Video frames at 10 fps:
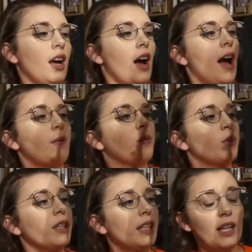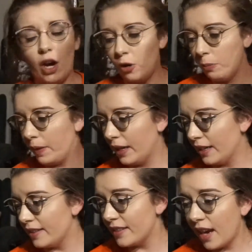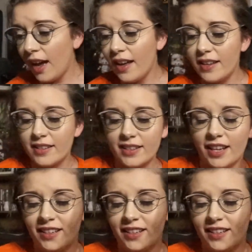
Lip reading: I'm really hoping it does.